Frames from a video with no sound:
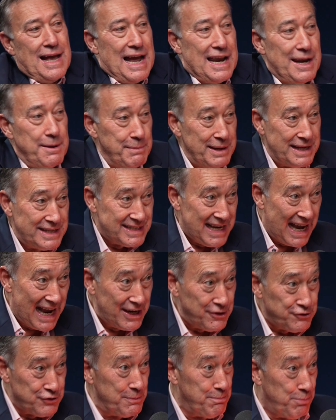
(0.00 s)
And it means
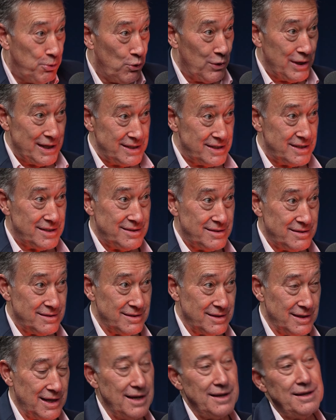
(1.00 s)
entry point.
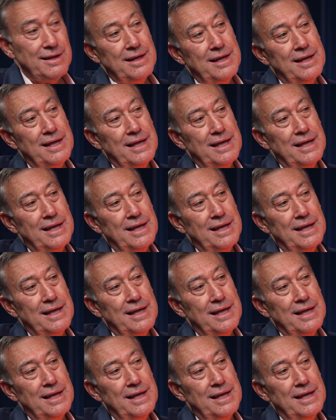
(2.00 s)
Yeah?